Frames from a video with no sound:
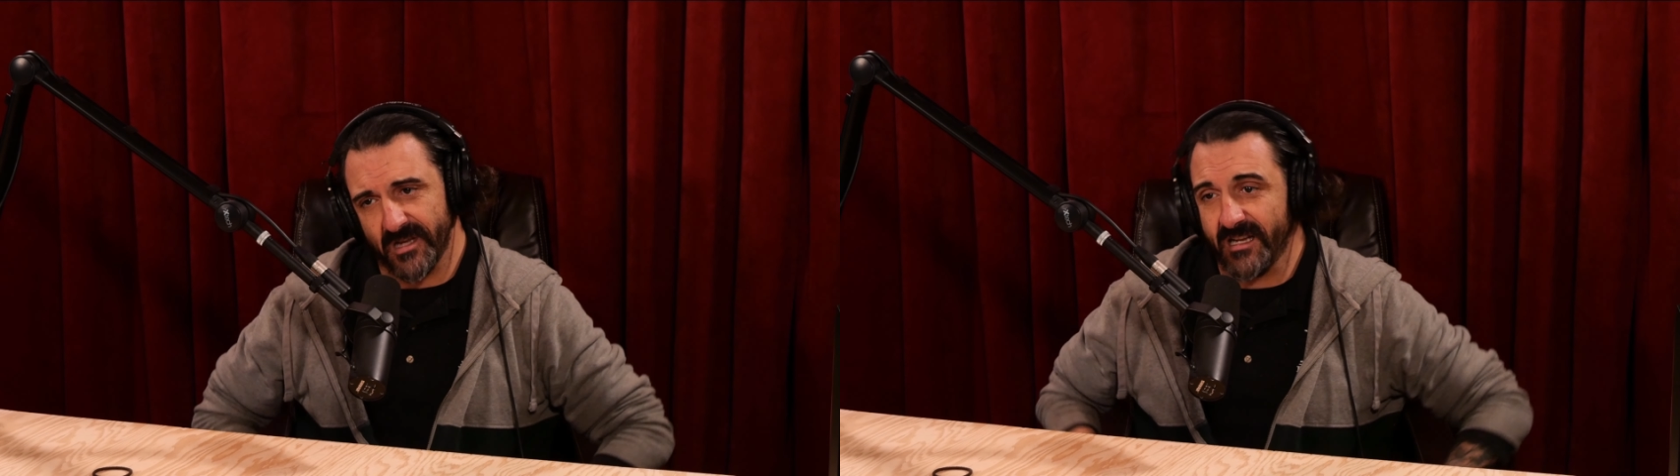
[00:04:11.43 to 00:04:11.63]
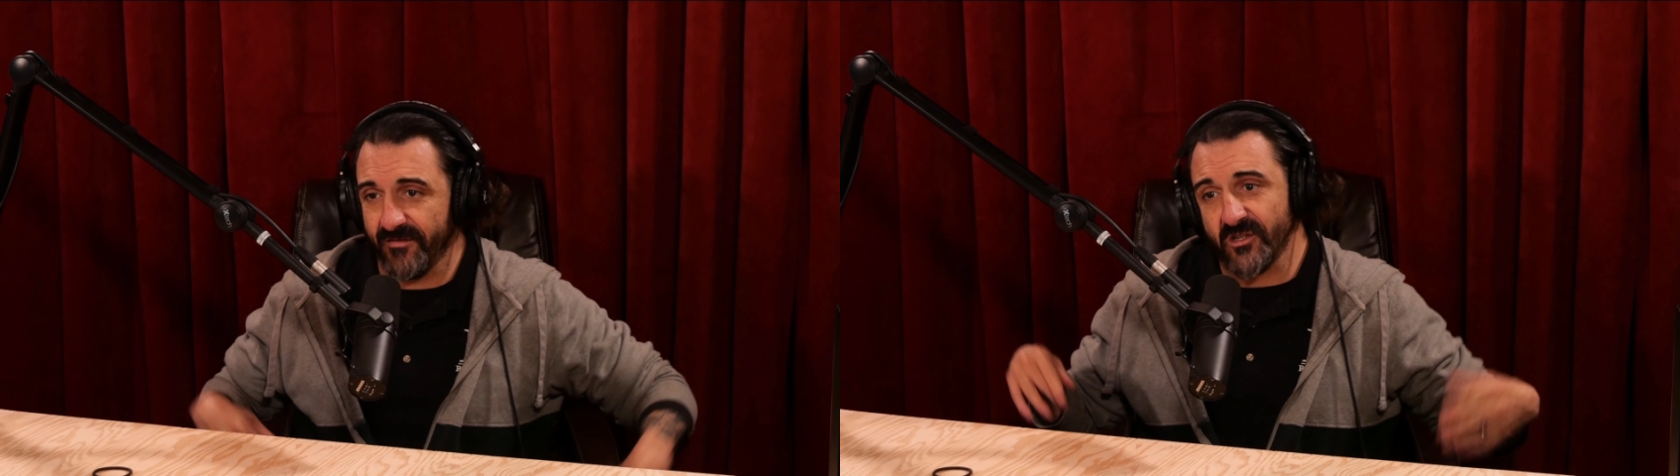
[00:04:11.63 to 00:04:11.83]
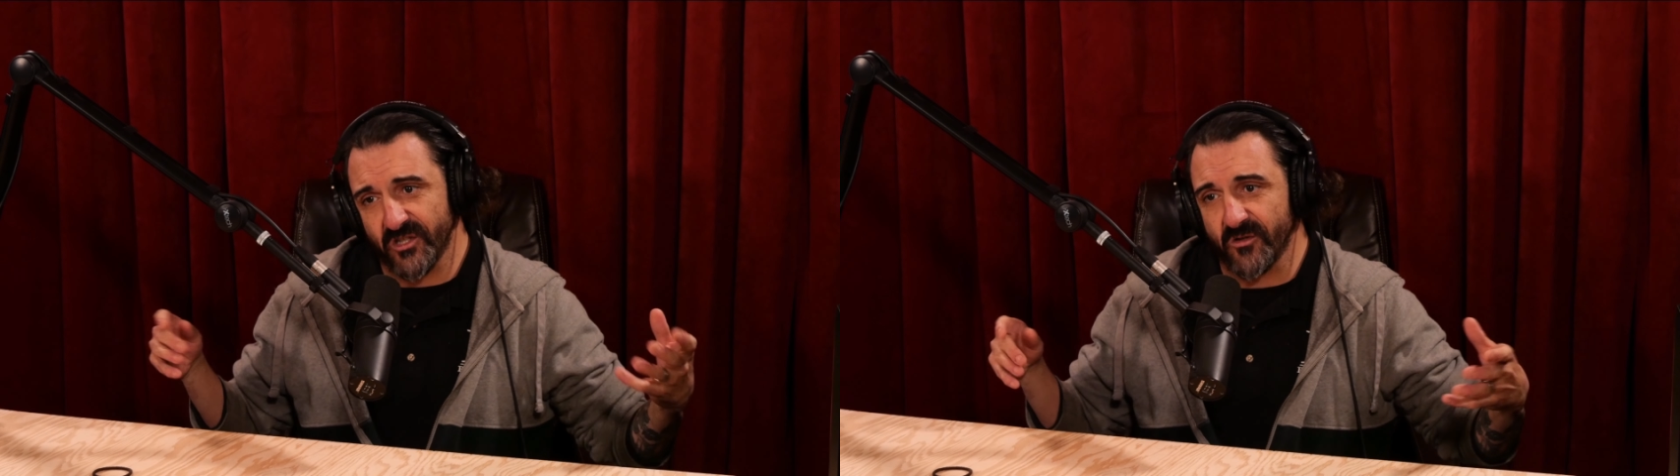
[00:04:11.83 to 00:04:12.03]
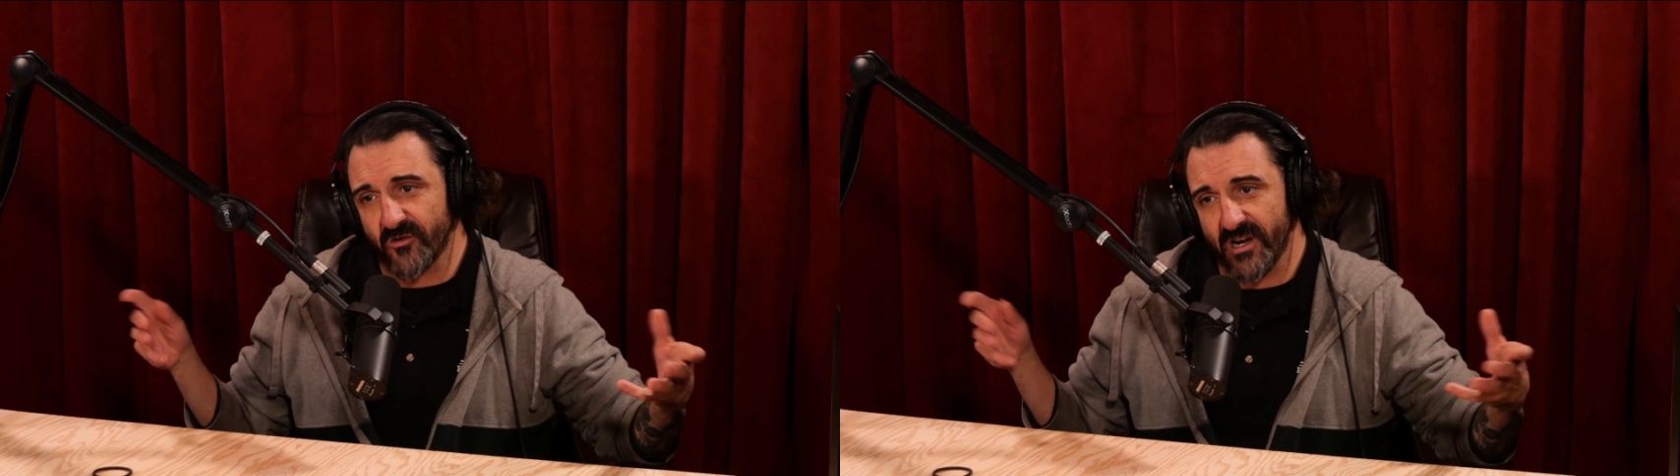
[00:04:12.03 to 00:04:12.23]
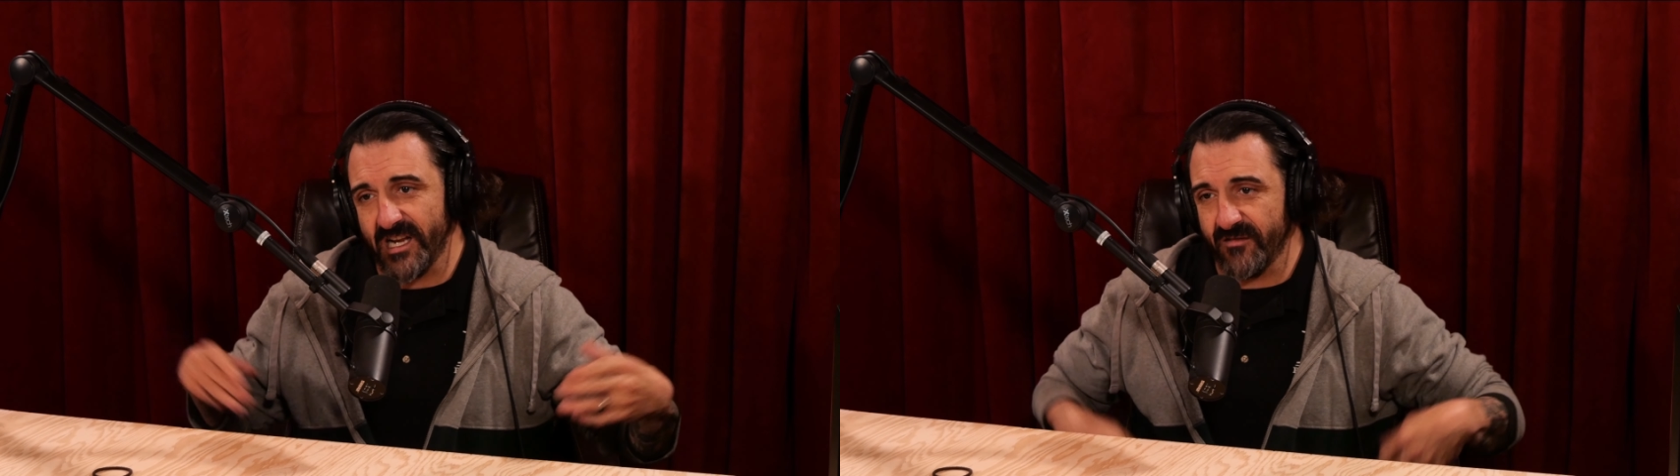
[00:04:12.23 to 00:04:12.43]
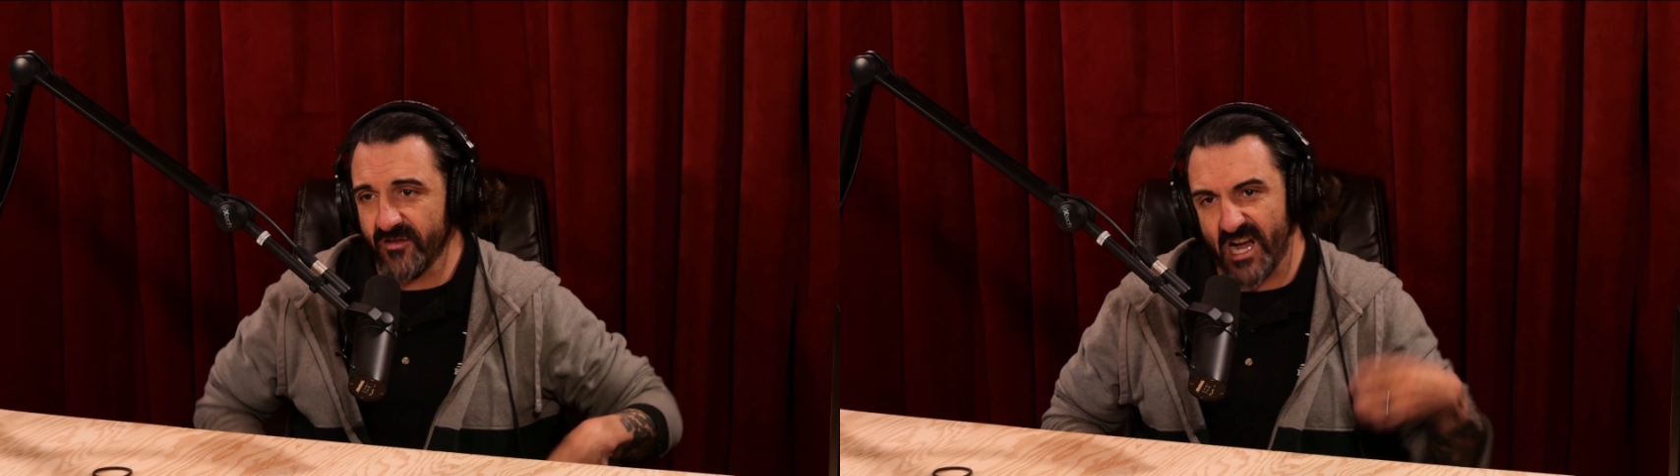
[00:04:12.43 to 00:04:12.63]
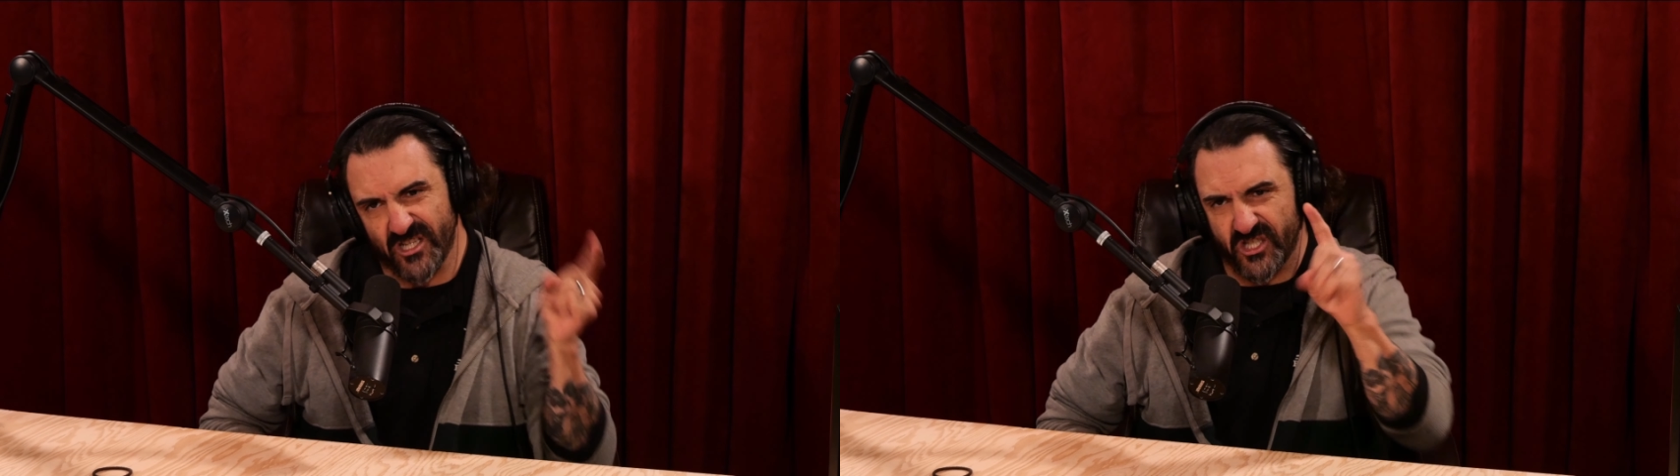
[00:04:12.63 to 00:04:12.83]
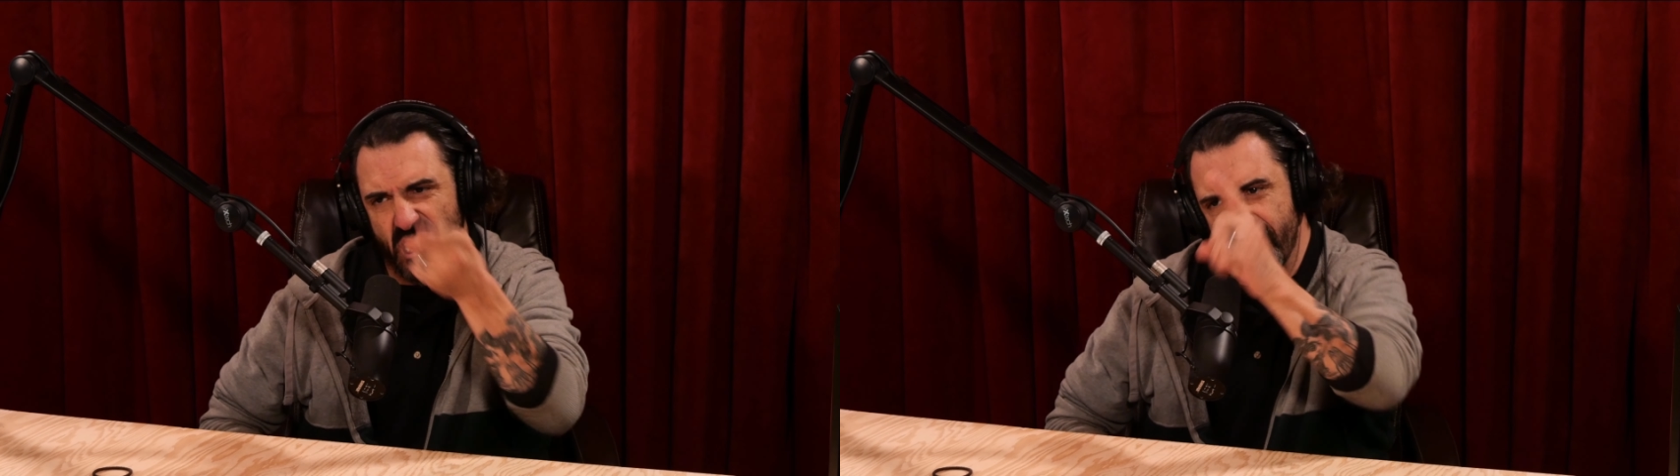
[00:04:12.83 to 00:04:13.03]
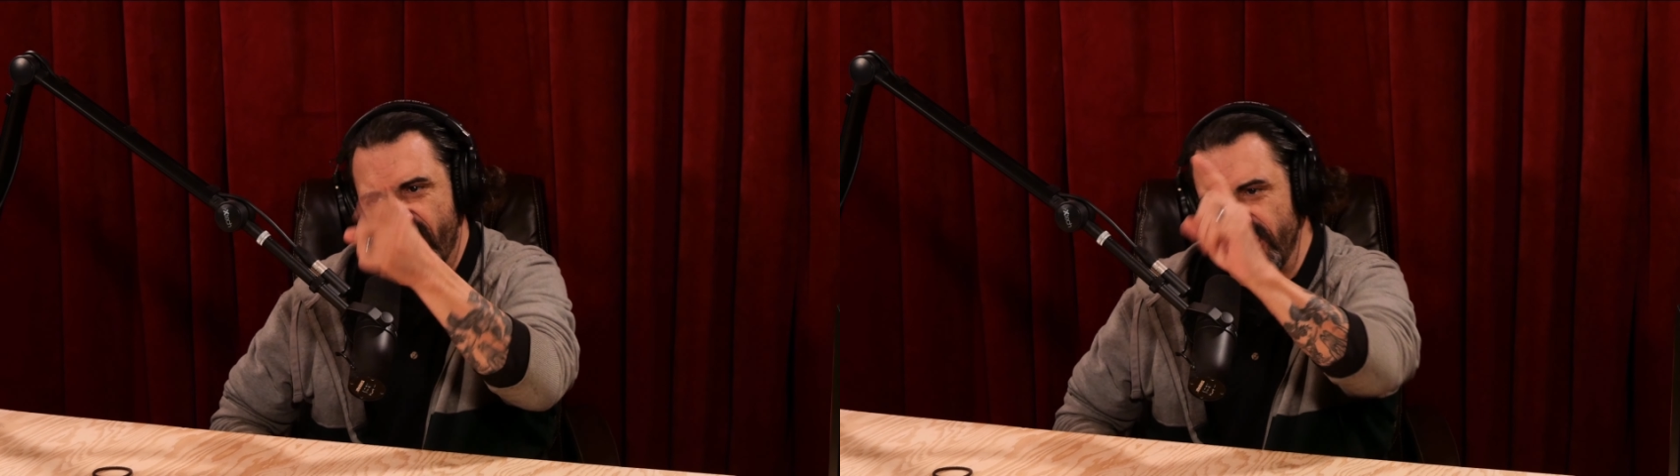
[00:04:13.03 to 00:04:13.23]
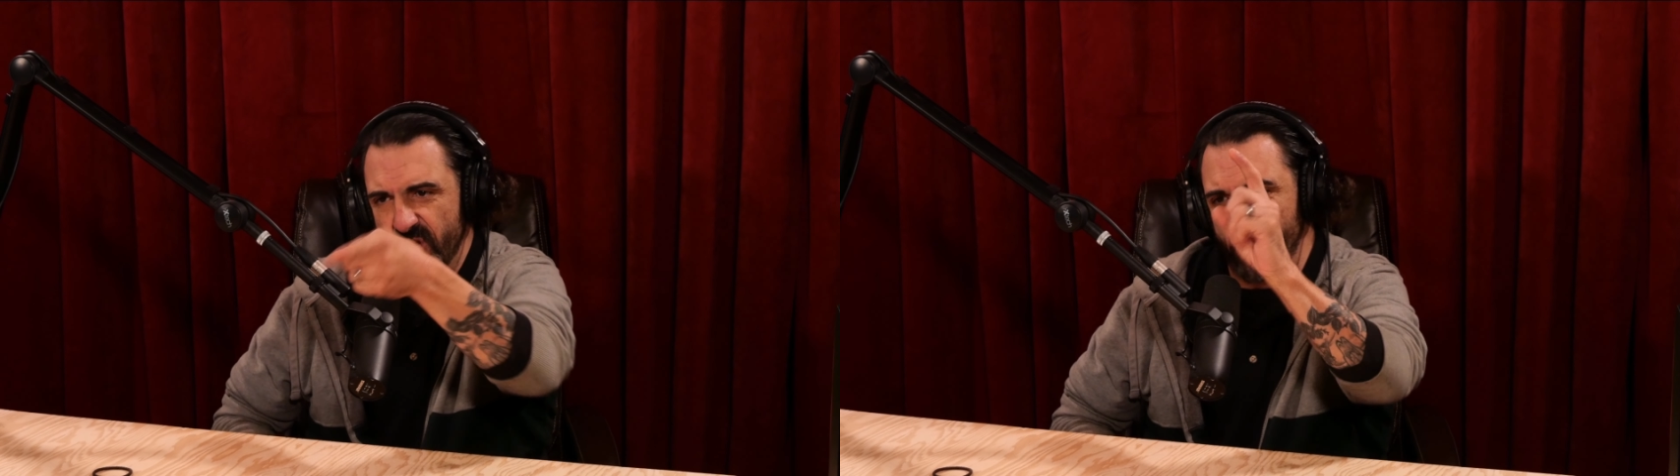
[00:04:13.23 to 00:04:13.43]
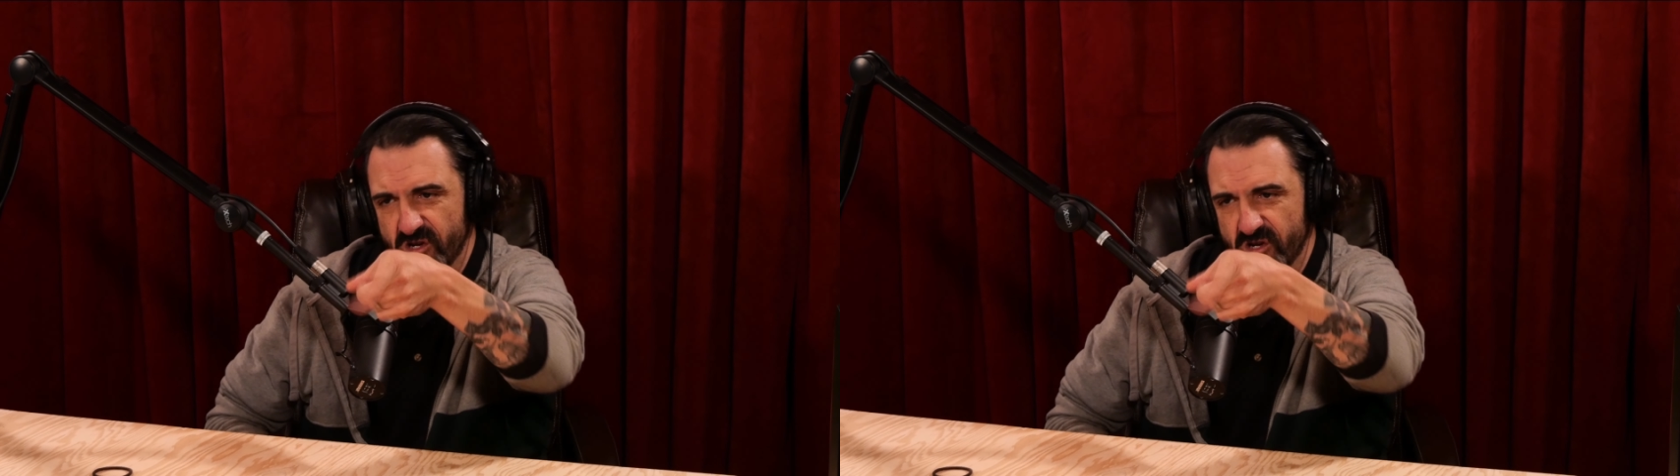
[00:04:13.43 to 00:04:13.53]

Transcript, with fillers: And if you do, great. And if not, shame on you.